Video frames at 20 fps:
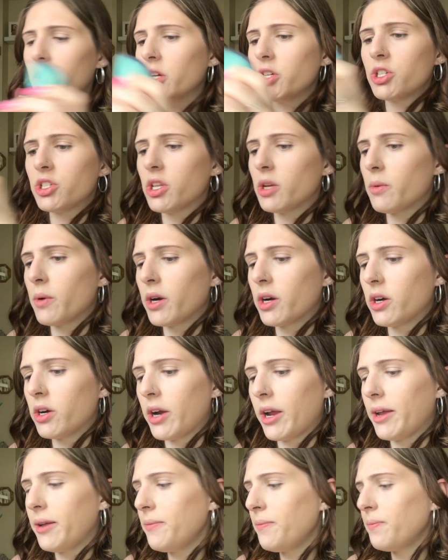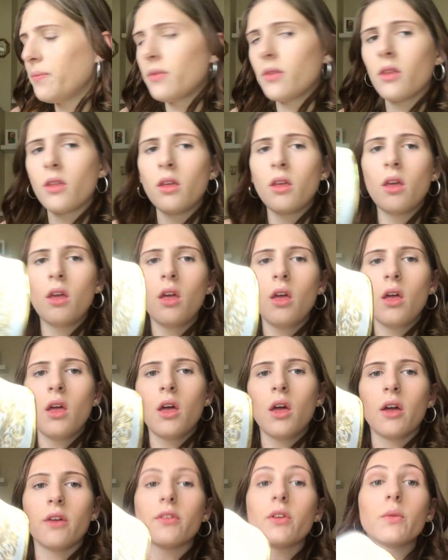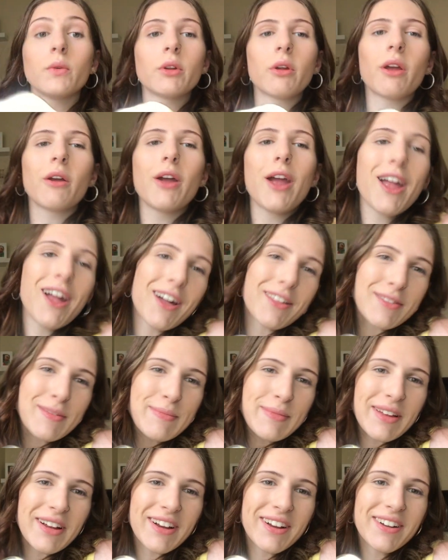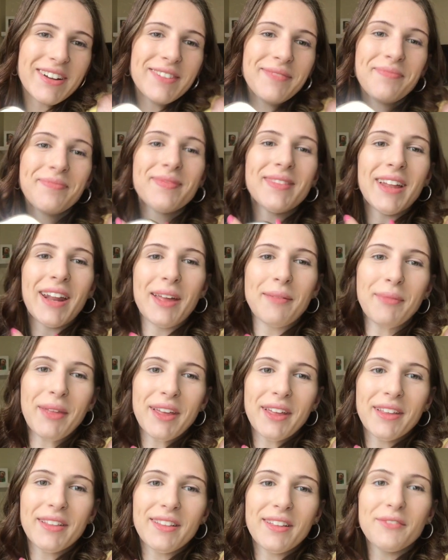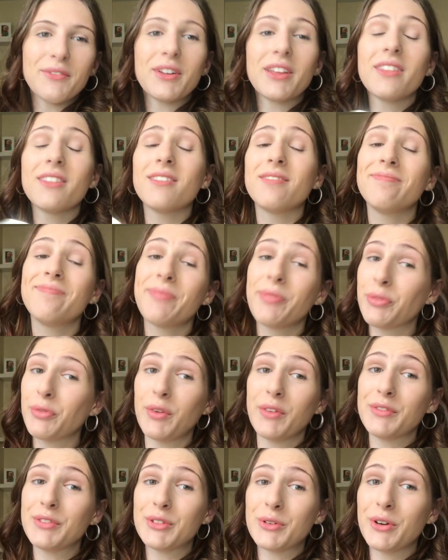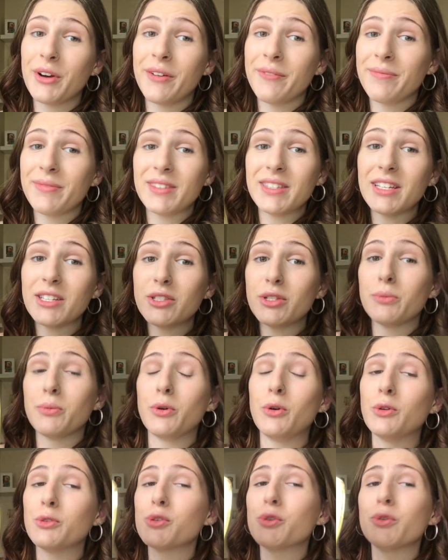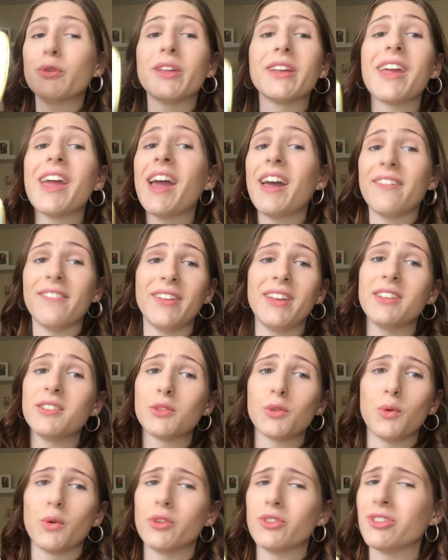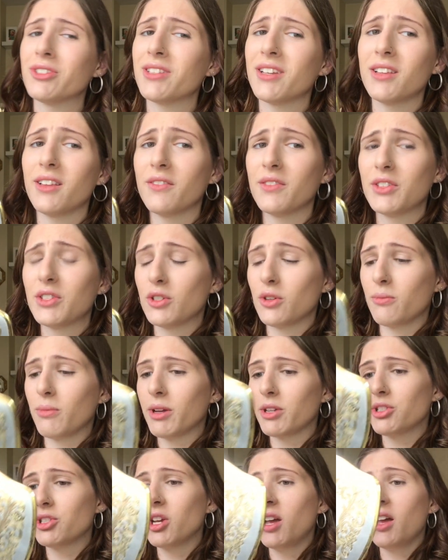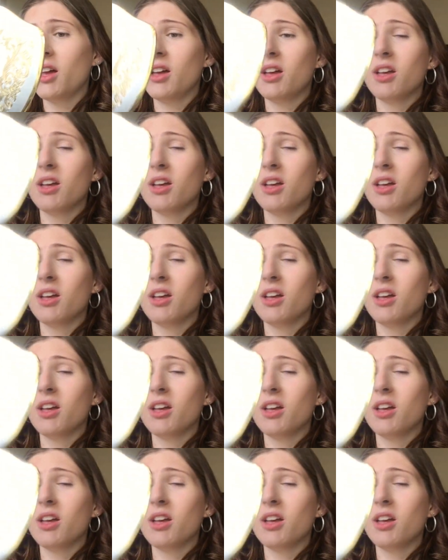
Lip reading: brush, they work great. If you're wondering where I got the mirror that I'm like in love with, thrift store. It's like super old school, like heavy. It's gorgeous. I love it so much.